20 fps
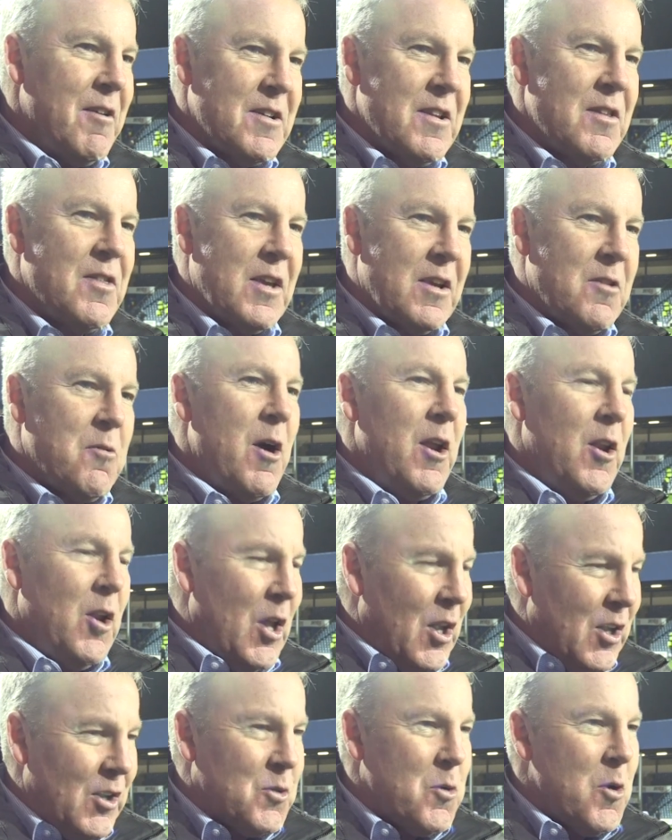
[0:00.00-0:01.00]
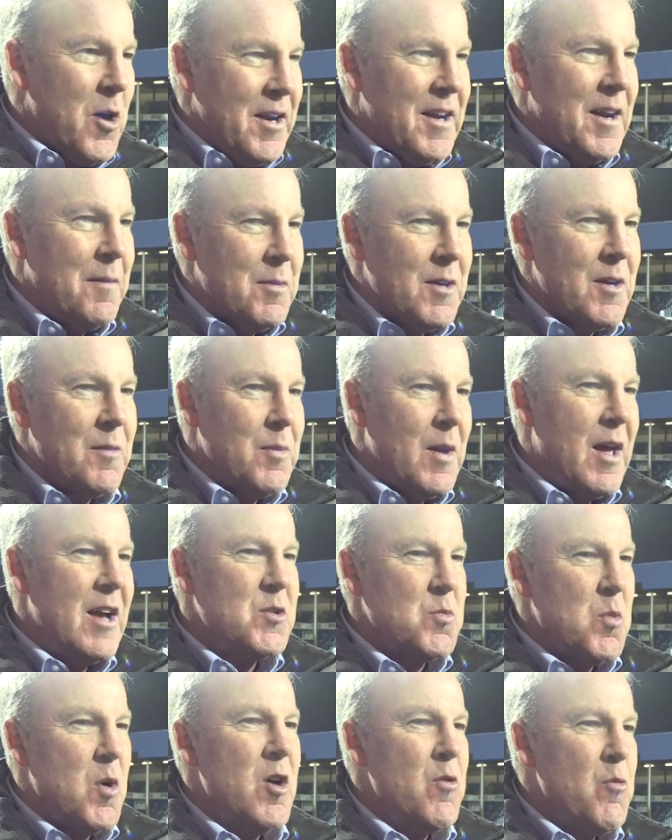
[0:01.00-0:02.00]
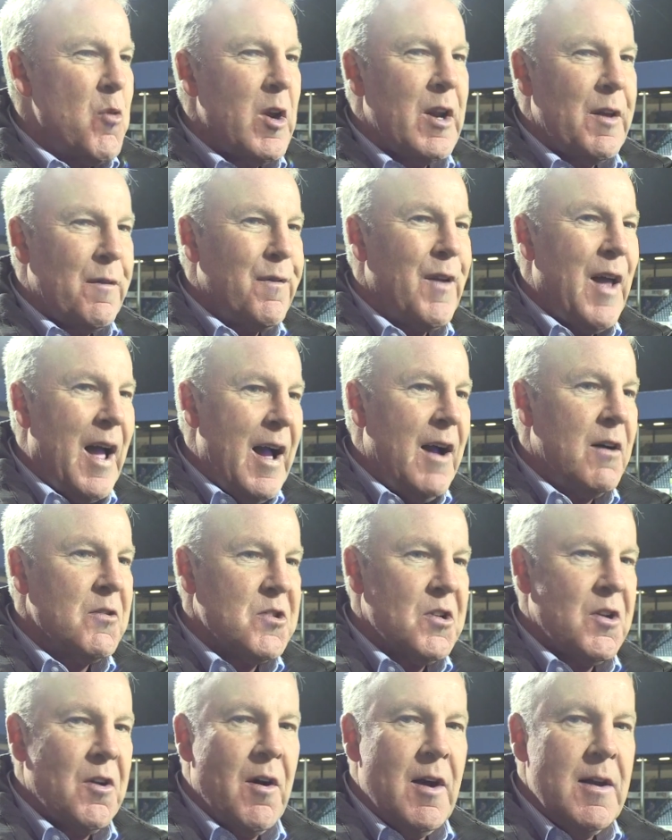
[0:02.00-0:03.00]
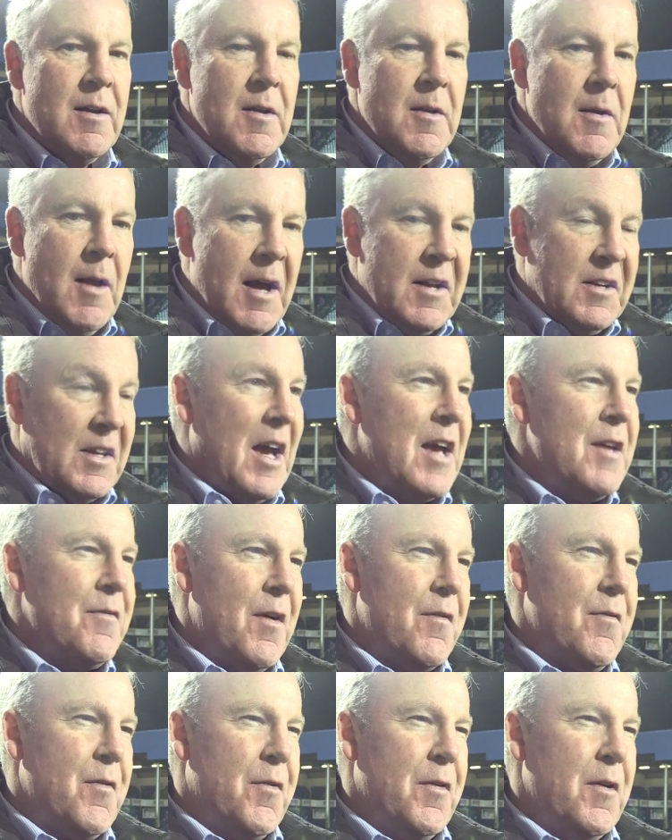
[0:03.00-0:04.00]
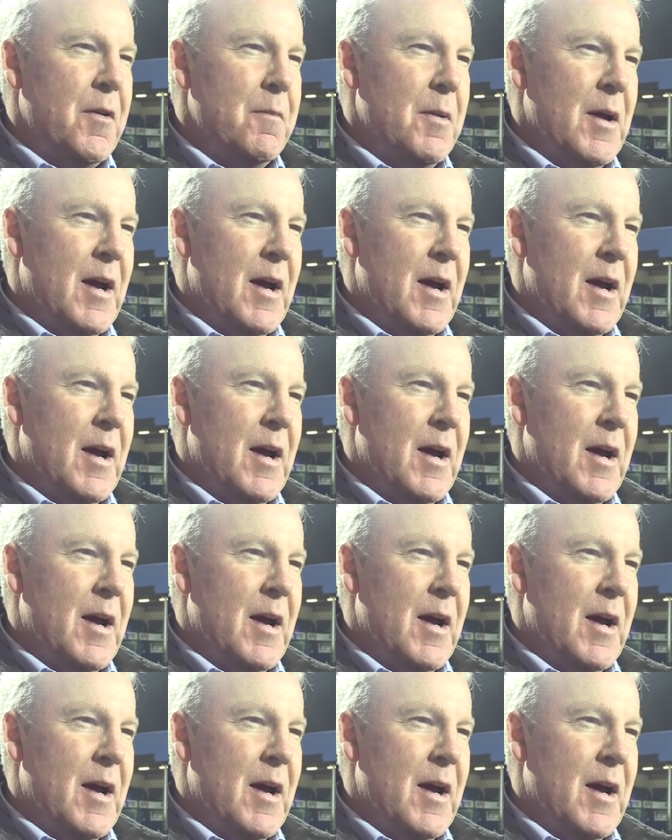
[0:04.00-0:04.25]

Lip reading: I did think quite a number of the players were really flat out tonight and gave everything.